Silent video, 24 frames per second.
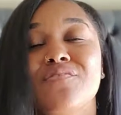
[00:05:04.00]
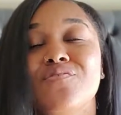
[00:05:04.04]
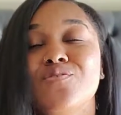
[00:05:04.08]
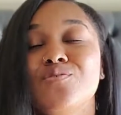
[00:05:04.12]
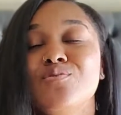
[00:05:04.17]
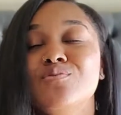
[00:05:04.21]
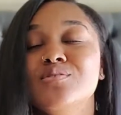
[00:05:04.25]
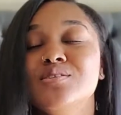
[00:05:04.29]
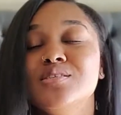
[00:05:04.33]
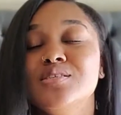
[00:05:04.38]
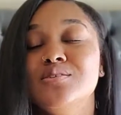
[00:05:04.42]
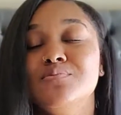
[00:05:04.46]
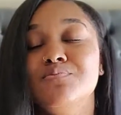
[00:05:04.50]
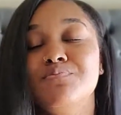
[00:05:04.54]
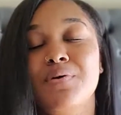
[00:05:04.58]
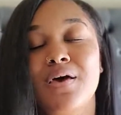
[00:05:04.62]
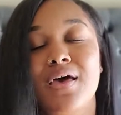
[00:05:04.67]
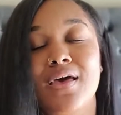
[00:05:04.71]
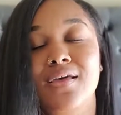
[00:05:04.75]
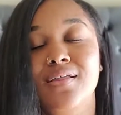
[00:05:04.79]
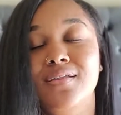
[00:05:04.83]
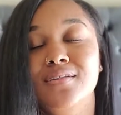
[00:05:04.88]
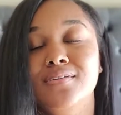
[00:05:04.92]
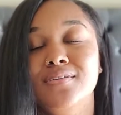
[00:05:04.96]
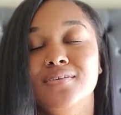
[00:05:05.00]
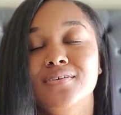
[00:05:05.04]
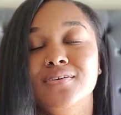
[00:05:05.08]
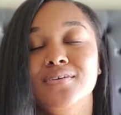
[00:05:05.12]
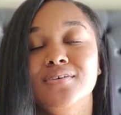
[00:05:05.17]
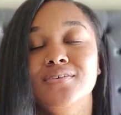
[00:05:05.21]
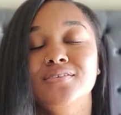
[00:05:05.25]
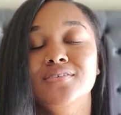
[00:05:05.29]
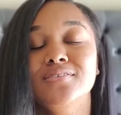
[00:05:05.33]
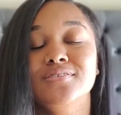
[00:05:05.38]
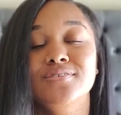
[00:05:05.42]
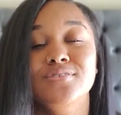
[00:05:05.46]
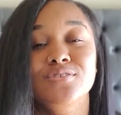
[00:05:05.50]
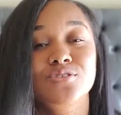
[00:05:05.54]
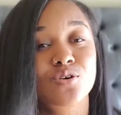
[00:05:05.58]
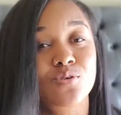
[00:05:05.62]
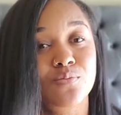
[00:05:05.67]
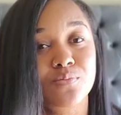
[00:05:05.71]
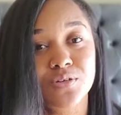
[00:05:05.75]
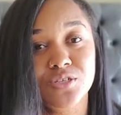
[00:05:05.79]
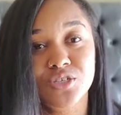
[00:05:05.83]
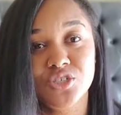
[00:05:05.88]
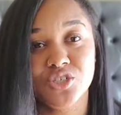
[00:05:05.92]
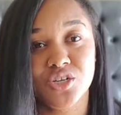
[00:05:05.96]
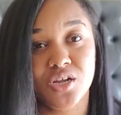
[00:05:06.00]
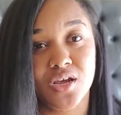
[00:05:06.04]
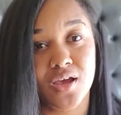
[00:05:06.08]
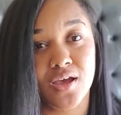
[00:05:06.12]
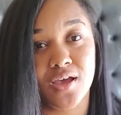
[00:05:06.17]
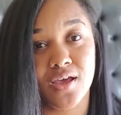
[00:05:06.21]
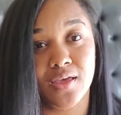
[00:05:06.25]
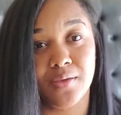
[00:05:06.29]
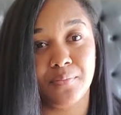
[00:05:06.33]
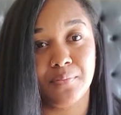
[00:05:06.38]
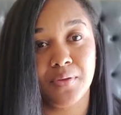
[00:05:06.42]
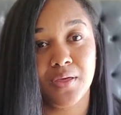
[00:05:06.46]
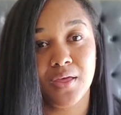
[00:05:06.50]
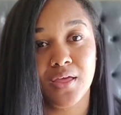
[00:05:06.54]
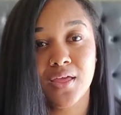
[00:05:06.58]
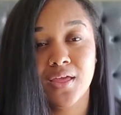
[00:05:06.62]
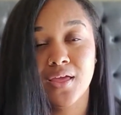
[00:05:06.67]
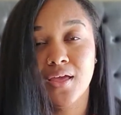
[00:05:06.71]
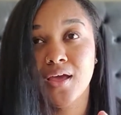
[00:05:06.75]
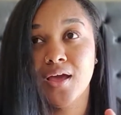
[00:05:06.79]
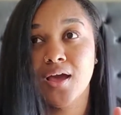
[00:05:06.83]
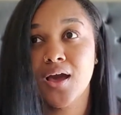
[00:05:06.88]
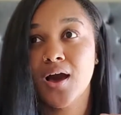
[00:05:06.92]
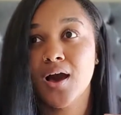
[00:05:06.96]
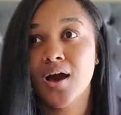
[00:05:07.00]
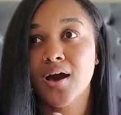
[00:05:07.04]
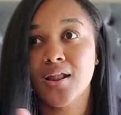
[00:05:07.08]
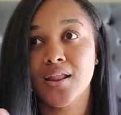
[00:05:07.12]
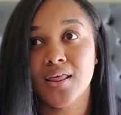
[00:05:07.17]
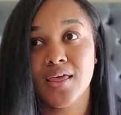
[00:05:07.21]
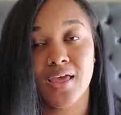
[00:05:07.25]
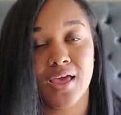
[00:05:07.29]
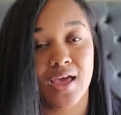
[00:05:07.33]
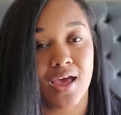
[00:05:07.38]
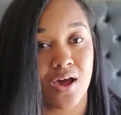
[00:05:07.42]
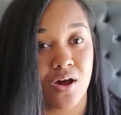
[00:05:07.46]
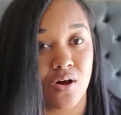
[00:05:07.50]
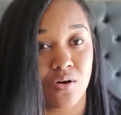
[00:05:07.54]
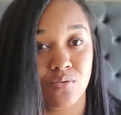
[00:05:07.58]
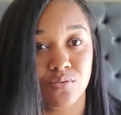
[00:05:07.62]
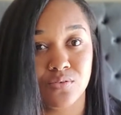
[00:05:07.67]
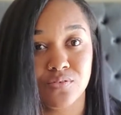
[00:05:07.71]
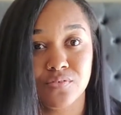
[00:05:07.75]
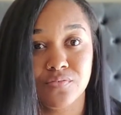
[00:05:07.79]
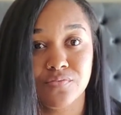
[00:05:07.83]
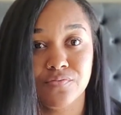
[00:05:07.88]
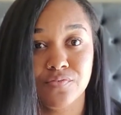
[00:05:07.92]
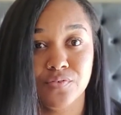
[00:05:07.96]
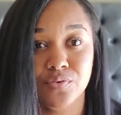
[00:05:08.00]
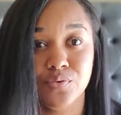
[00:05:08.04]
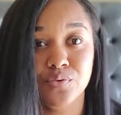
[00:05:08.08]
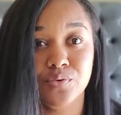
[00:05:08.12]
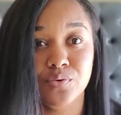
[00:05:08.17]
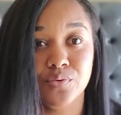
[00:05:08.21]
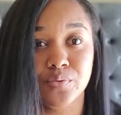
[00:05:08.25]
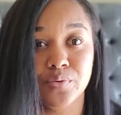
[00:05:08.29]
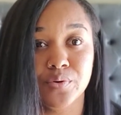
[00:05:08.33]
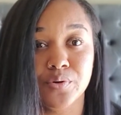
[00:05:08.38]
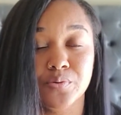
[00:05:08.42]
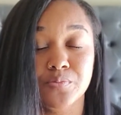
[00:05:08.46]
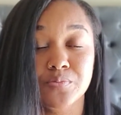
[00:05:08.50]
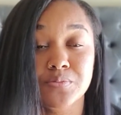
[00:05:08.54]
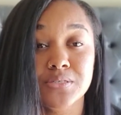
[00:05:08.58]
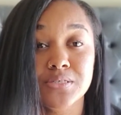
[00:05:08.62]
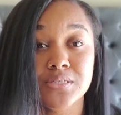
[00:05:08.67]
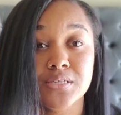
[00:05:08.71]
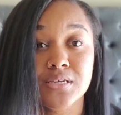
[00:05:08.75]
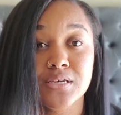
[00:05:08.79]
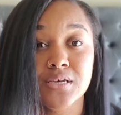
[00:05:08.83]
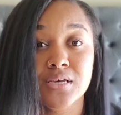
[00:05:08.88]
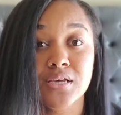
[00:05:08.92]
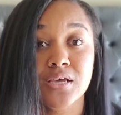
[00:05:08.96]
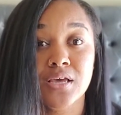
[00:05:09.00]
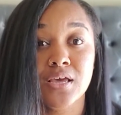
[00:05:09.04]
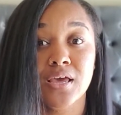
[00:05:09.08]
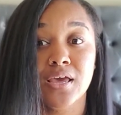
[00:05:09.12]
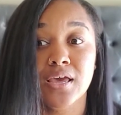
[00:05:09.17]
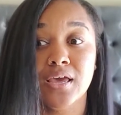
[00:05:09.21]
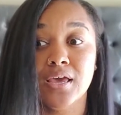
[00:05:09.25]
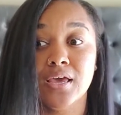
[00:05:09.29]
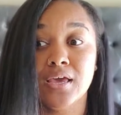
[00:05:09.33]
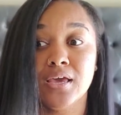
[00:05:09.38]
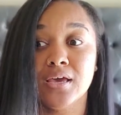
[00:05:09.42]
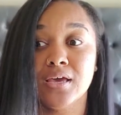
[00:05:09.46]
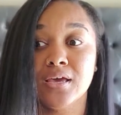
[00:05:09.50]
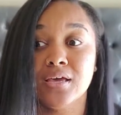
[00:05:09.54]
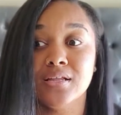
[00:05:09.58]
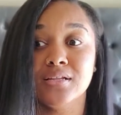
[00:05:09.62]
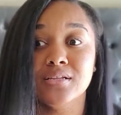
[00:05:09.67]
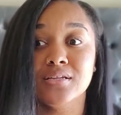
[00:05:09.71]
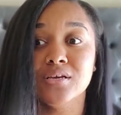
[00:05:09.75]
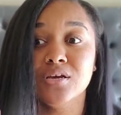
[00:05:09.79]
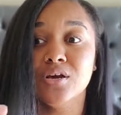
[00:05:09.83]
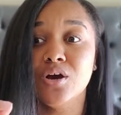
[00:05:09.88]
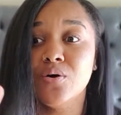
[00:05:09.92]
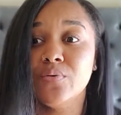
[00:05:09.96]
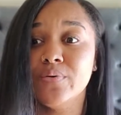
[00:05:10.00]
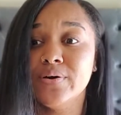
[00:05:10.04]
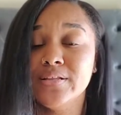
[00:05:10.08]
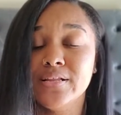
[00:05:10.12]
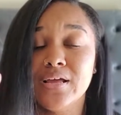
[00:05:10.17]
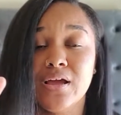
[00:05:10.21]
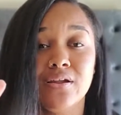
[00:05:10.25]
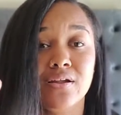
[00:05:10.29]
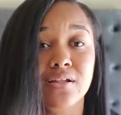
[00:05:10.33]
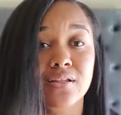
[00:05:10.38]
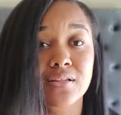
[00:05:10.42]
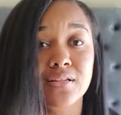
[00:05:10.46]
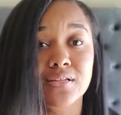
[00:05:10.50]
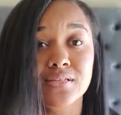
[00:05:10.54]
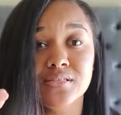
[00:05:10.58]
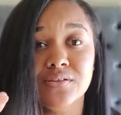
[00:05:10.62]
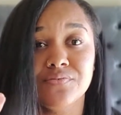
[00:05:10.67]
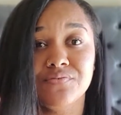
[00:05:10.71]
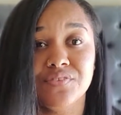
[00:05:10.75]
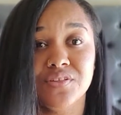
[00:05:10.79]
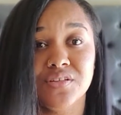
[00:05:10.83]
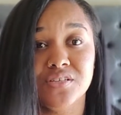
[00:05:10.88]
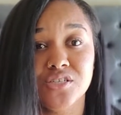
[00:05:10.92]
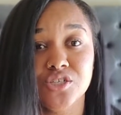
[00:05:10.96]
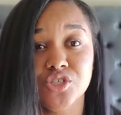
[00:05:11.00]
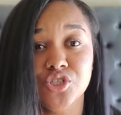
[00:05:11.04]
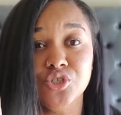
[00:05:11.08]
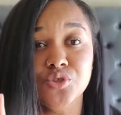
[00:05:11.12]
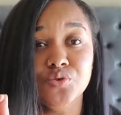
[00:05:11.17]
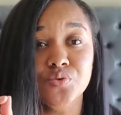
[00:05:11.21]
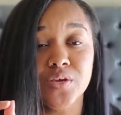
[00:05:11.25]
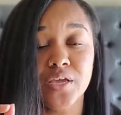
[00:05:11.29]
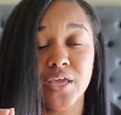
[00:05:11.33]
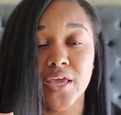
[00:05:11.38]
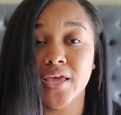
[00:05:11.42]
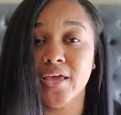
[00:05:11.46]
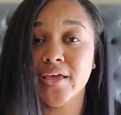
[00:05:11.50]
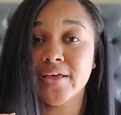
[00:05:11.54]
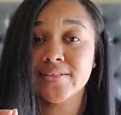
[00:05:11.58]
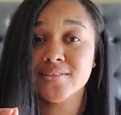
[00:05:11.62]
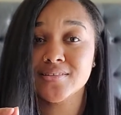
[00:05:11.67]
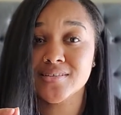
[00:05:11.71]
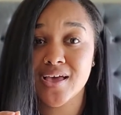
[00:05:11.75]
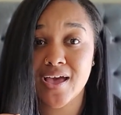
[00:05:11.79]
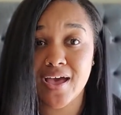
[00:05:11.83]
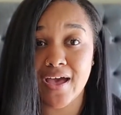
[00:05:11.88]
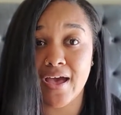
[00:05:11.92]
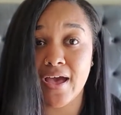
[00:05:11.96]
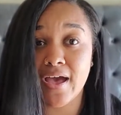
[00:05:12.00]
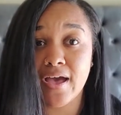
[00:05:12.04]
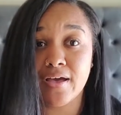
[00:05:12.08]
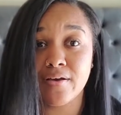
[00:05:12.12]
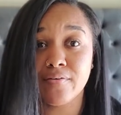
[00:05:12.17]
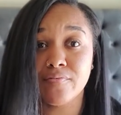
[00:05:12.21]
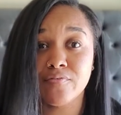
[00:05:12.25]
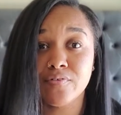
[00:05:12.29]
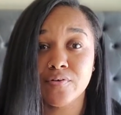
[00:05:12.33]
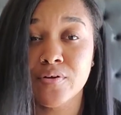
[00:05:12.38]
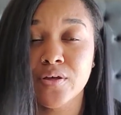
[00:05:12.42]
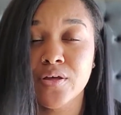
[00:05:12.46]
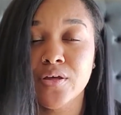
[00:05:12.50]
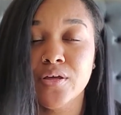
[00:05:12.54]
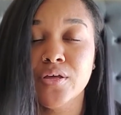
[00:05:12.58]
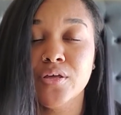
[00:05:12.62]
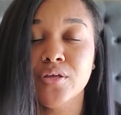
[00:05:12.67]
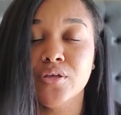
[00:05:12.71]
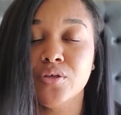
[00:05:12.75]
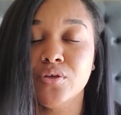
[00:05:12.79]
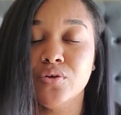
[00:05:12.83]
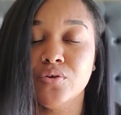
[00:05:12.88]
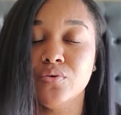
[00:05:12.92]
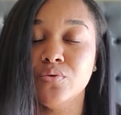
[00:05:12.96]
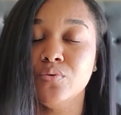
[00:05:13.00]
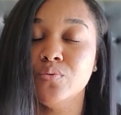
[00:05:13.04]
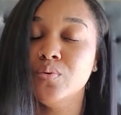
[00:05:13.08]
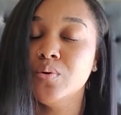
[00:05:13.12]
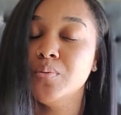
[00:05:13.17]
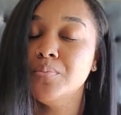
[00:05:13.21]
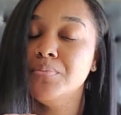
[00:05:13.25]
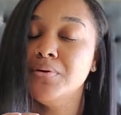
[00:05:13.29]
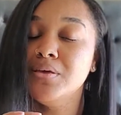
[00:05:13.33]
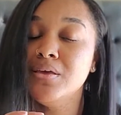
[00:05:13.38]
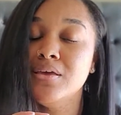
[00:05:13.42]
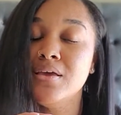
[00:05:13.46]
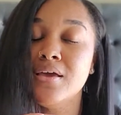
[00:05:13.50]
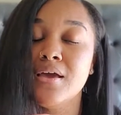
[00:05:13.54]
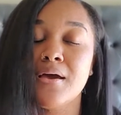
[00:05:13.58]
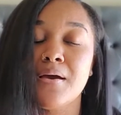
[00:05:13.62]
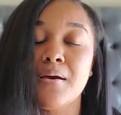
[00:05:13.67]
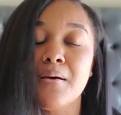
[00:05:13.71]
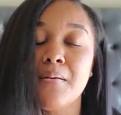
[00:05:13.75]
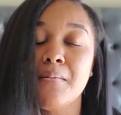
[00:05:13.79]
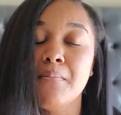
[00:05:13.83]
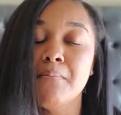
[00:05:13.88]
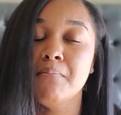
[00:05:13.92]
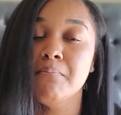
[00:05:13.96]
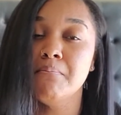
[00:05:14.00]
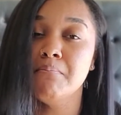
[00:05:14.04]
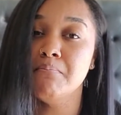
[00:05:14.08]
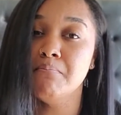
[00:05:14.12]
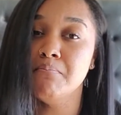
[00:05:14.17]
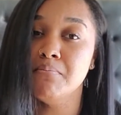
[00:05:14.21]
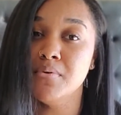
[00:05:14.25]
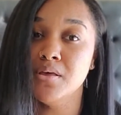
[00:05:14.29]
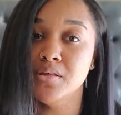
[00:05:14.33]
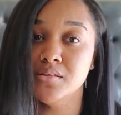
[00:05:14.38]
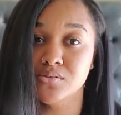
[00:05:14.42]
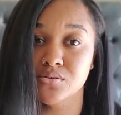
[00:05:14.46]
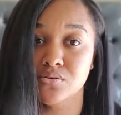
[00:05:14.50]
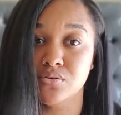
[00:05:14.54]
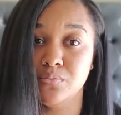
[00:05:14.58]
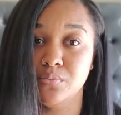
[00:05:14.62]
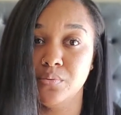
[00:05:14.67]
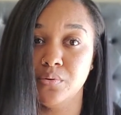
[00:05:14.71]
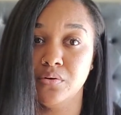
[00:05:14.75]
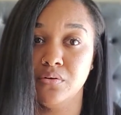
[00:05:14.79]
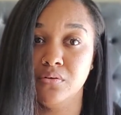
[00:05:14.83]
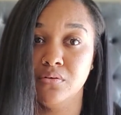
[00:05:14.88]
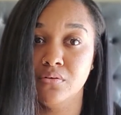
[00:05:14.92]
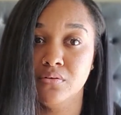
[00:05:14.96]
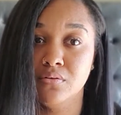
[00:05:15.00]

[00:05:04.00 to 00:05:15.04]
you spend so much time cutting out food groups and going down a list of things that you can't have, you will be miserable.